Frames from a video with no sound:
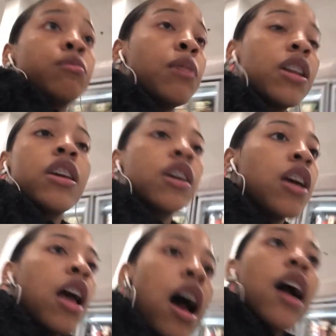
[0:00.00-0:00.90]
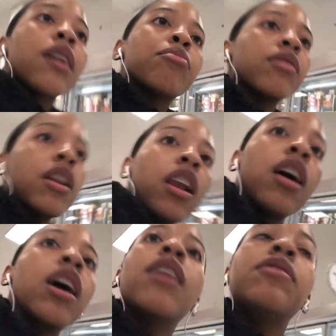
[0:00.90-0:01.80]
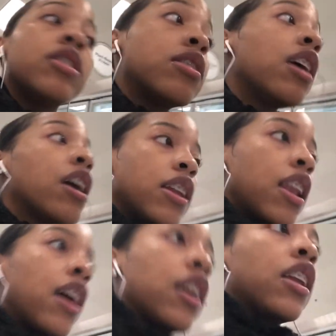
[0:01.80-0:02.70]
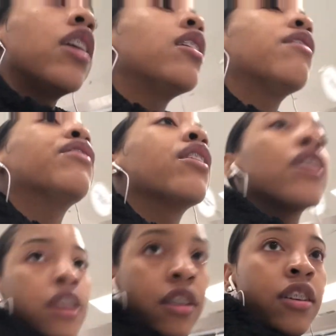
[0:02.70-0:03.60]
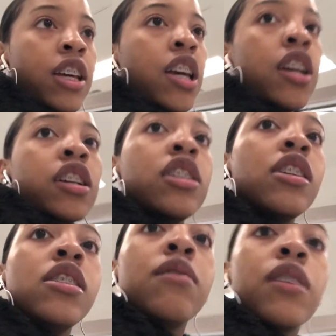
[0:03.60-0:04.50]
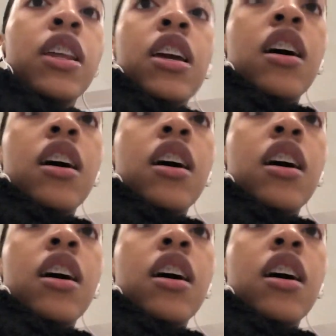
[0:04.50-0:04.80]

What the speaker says: media. I completely love this lady. Like, love her. She's really